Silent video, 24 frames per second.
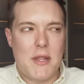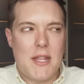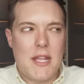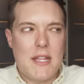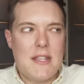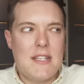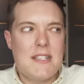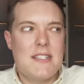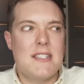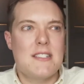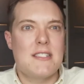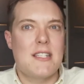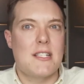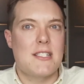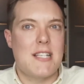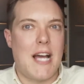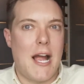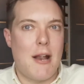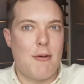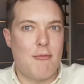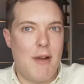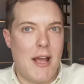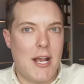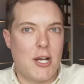We think this is the
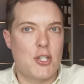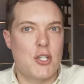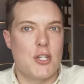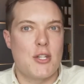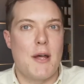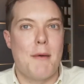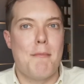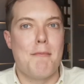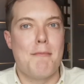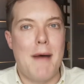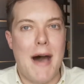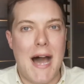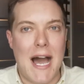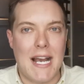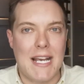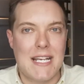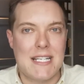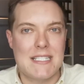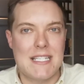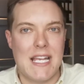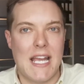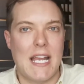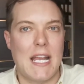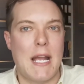direction that
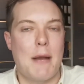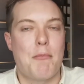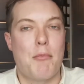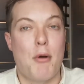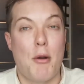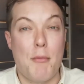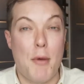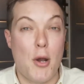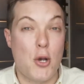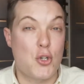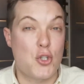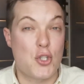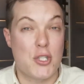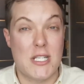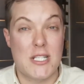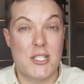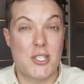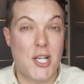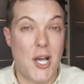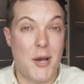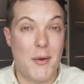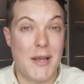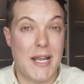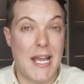marketing and promotion
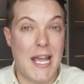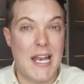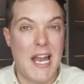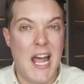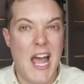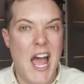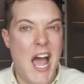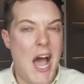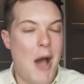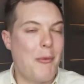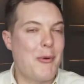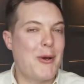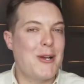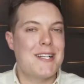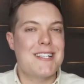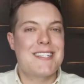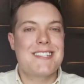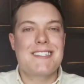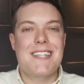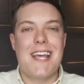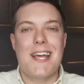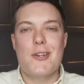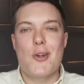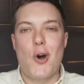is going in. And we're going to
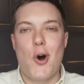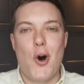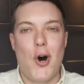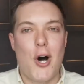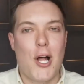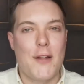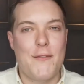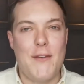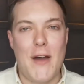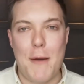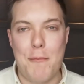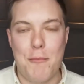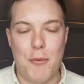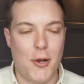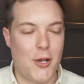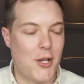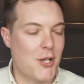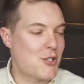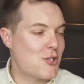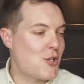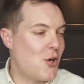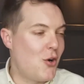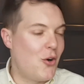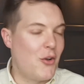send all of our
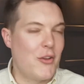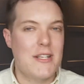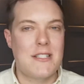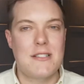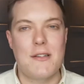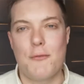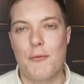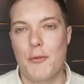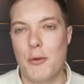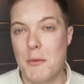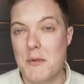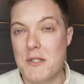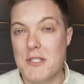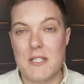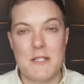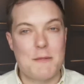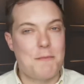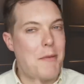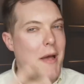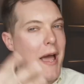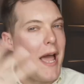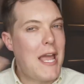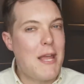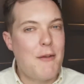products to all these
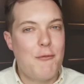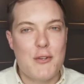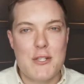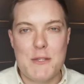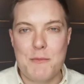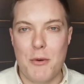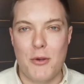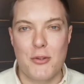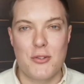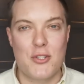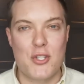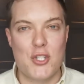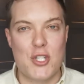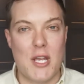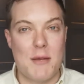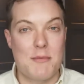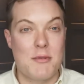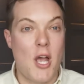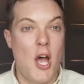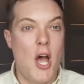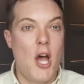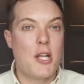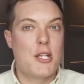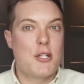influencers, pay for
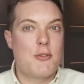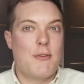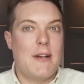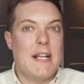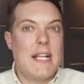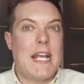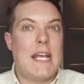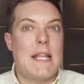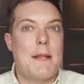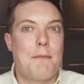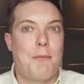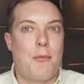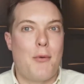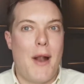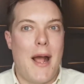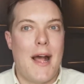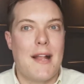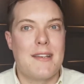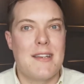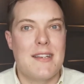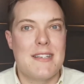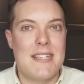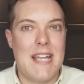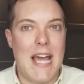sponsorship to really get the
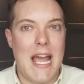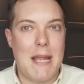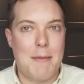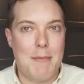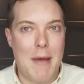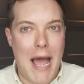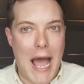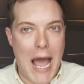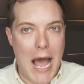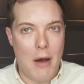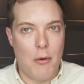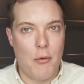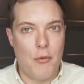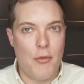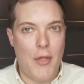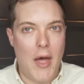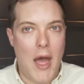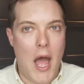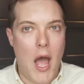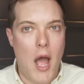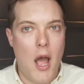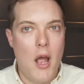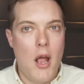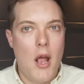brand name out
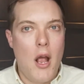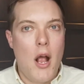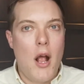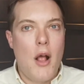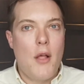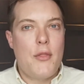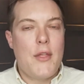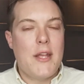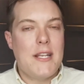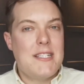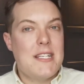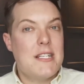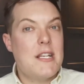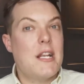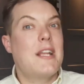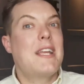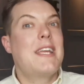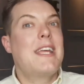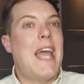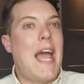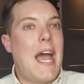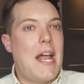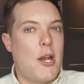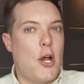there. They did
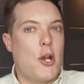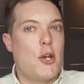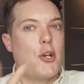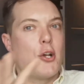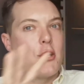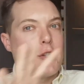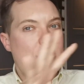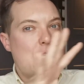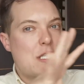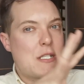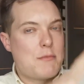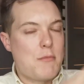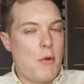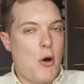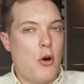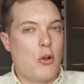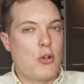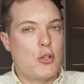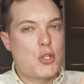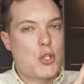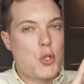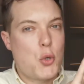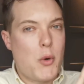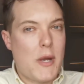again another
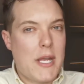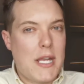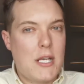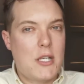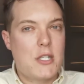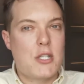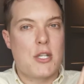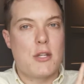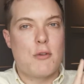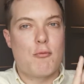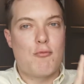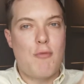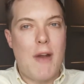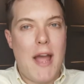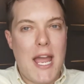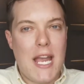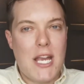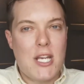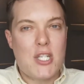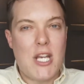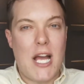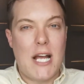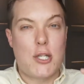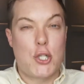small tweak to the
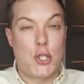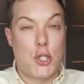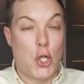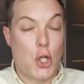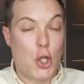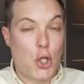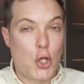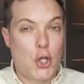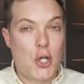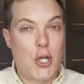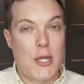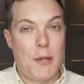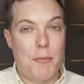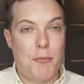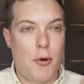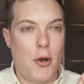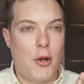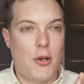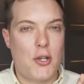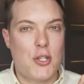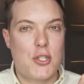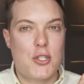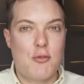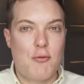range and to the look of the
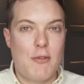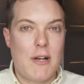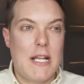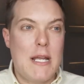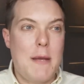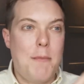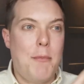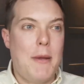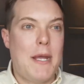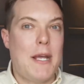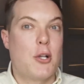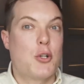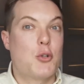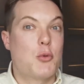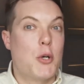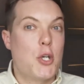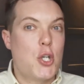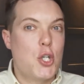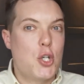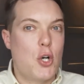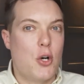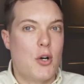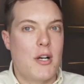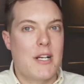products to really appeal to a
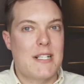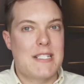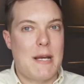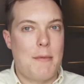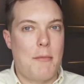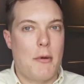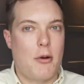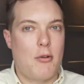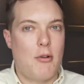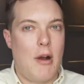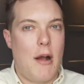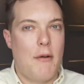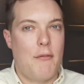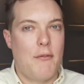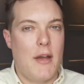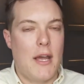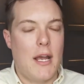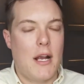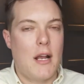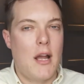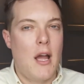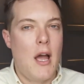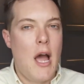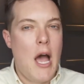younger
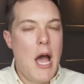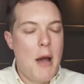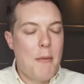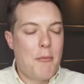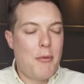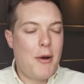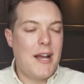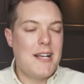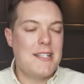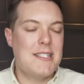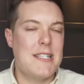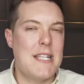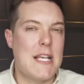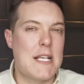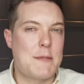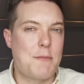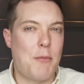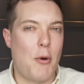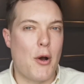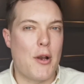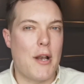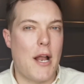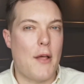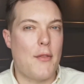demographic. Prior to this
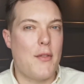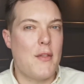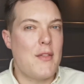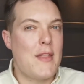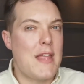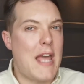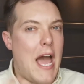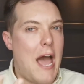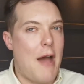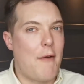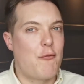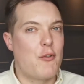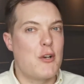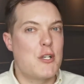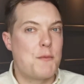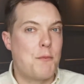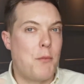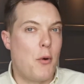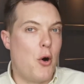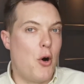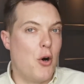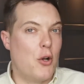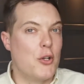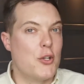point, I think the average
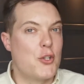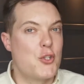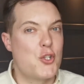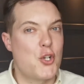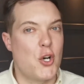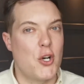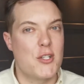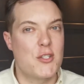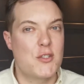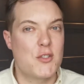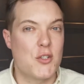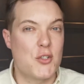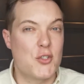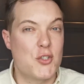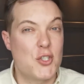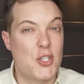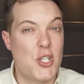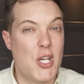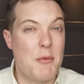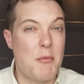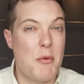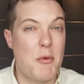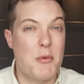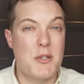Paula's Choice
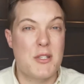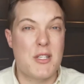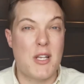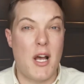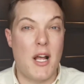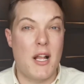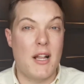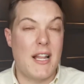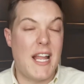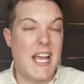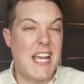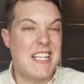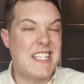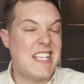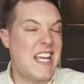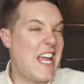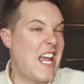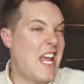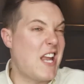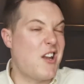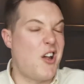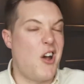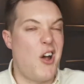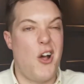consumer was a lady
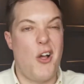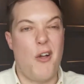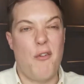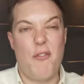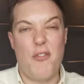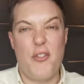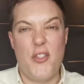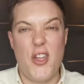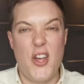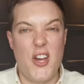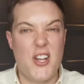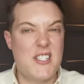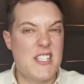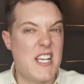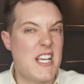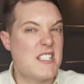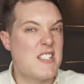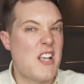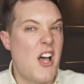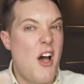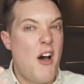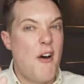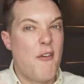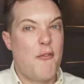in her
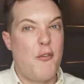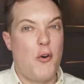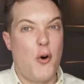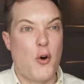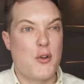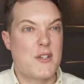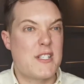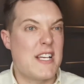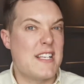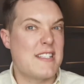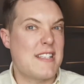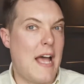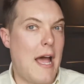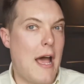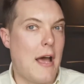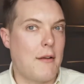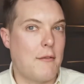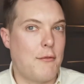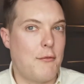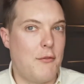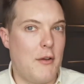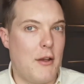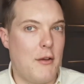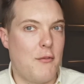30s, 40s, and
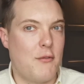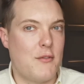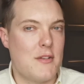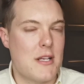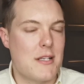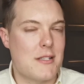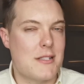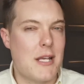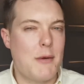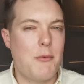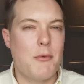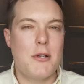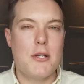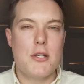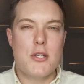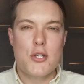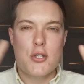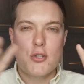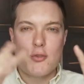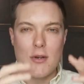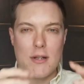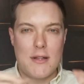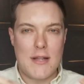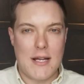50s. They wanted to
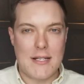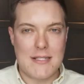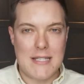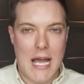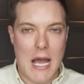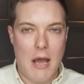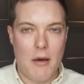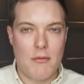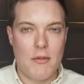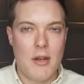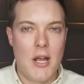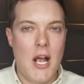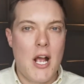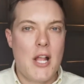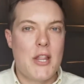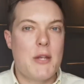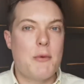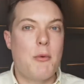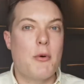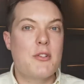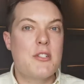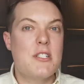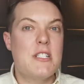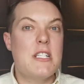shrink that down. They
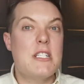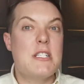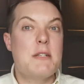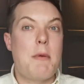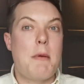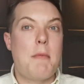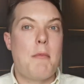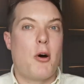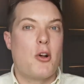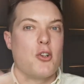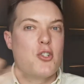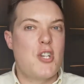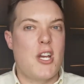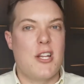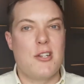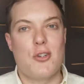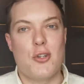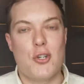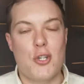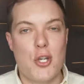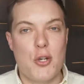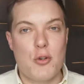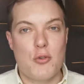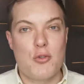wanted it to be more
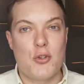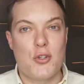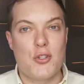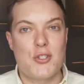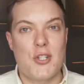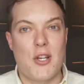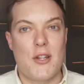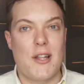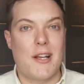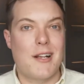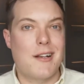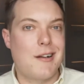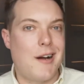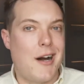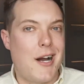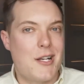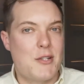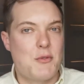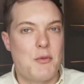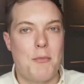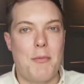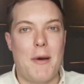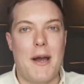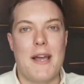gender neutral so that
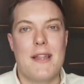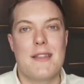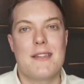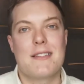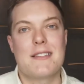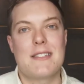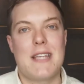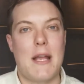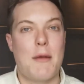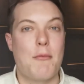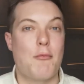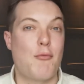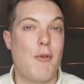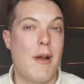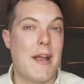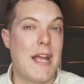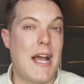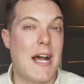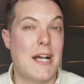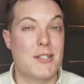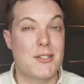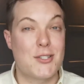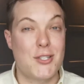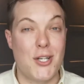guys would buy at the same rate
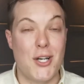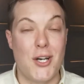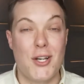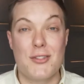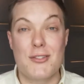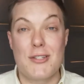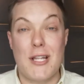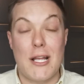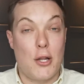as girls.